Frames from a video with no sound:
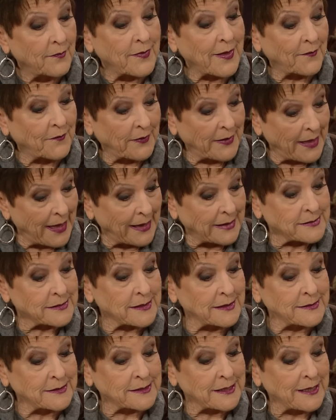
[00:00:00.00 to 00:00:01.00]
That the
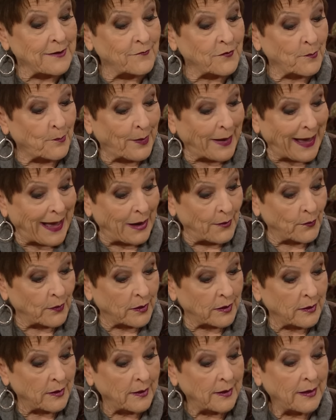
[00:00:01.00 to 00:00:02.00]
excellency of the
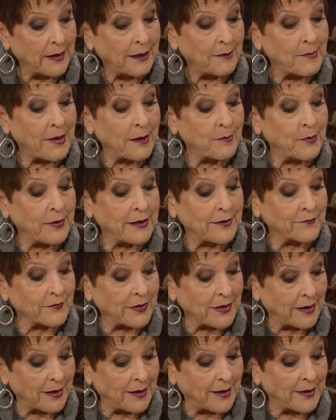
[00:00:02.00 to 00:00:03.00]
power may be of
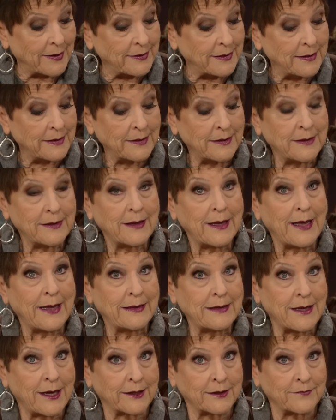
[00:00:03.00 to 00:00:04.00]
God
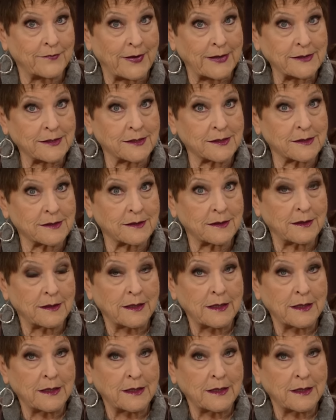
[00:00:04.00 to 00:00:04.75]
and not of us.